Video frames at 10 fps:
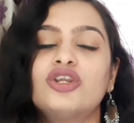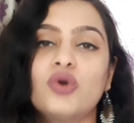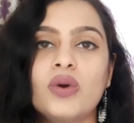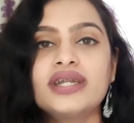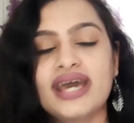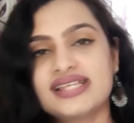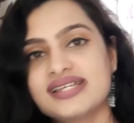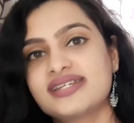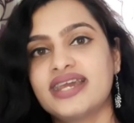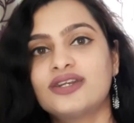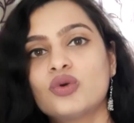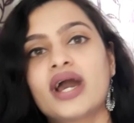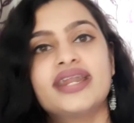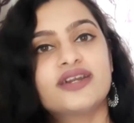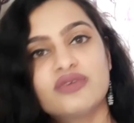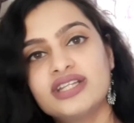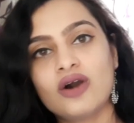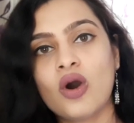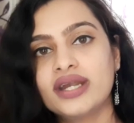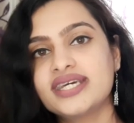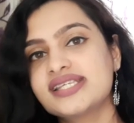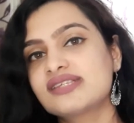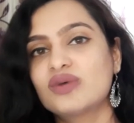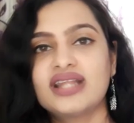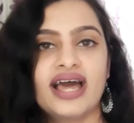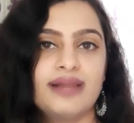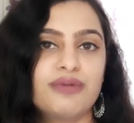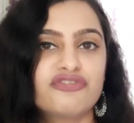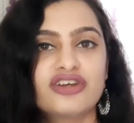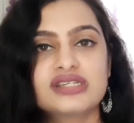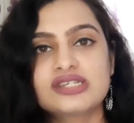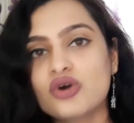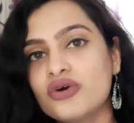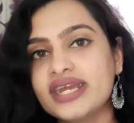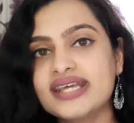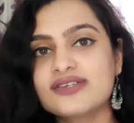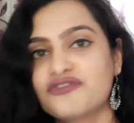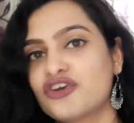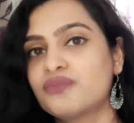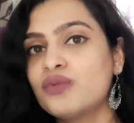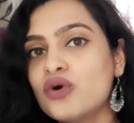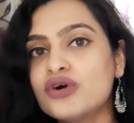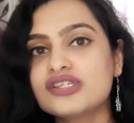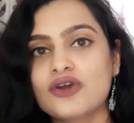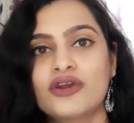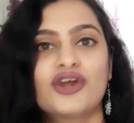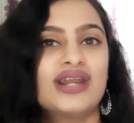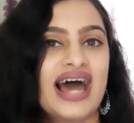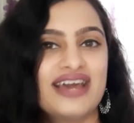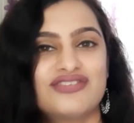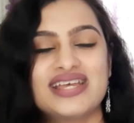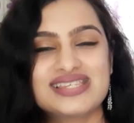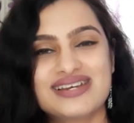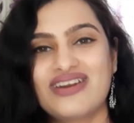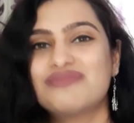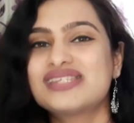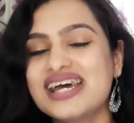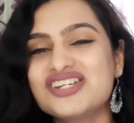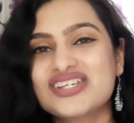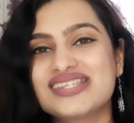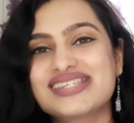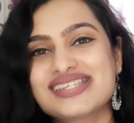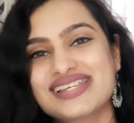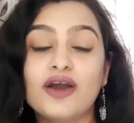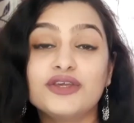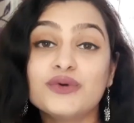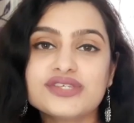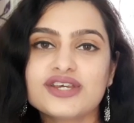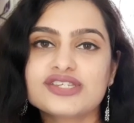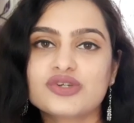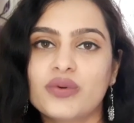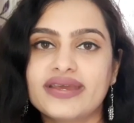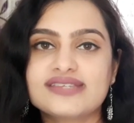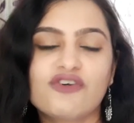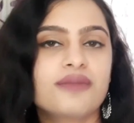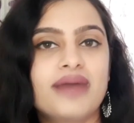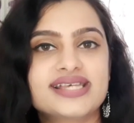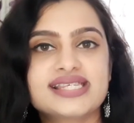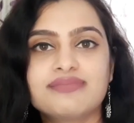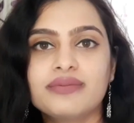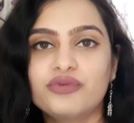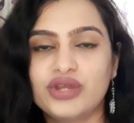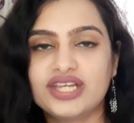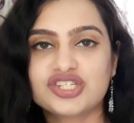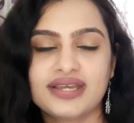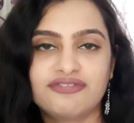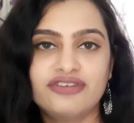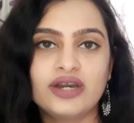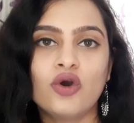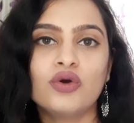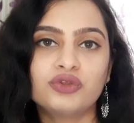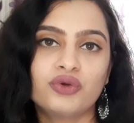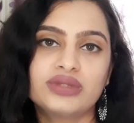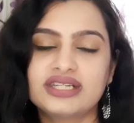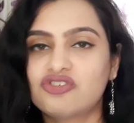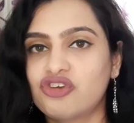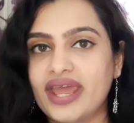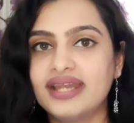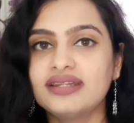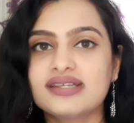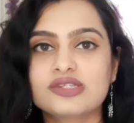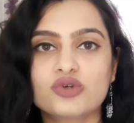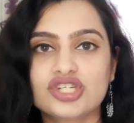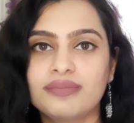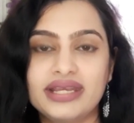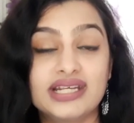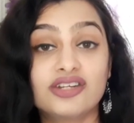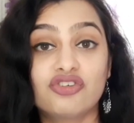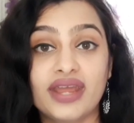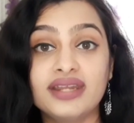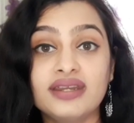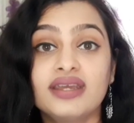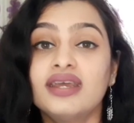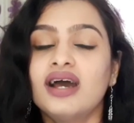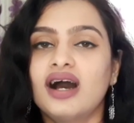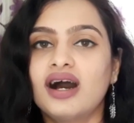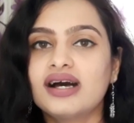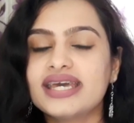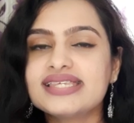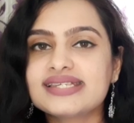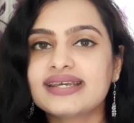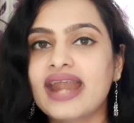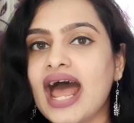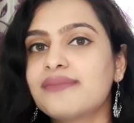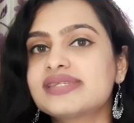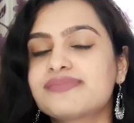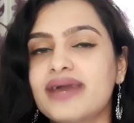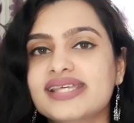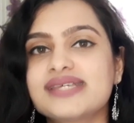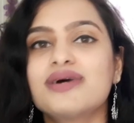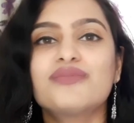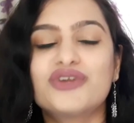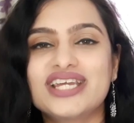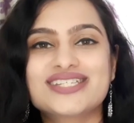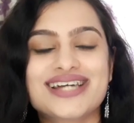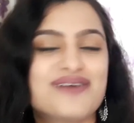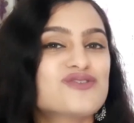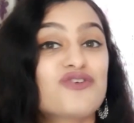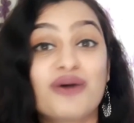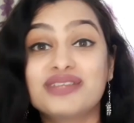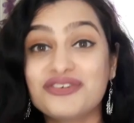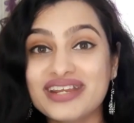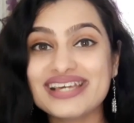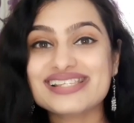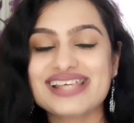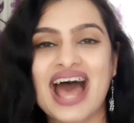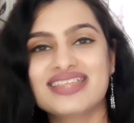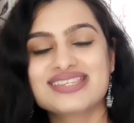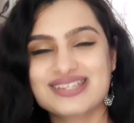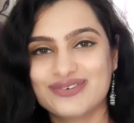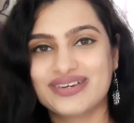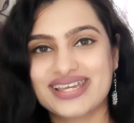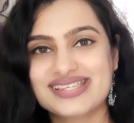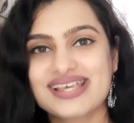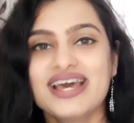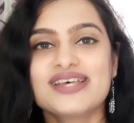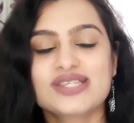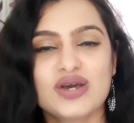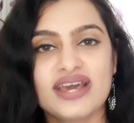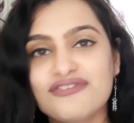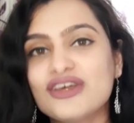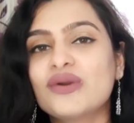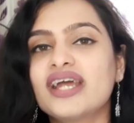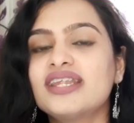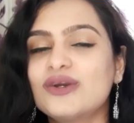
don't hesitate to connect with the audience with the help of your stories, of your posts, or your live Instagram sessions. Now use your stories for maximum reach. If we go through the trend, the social media trend, Instagram's maximum reach comes from the reels and stories. So if you can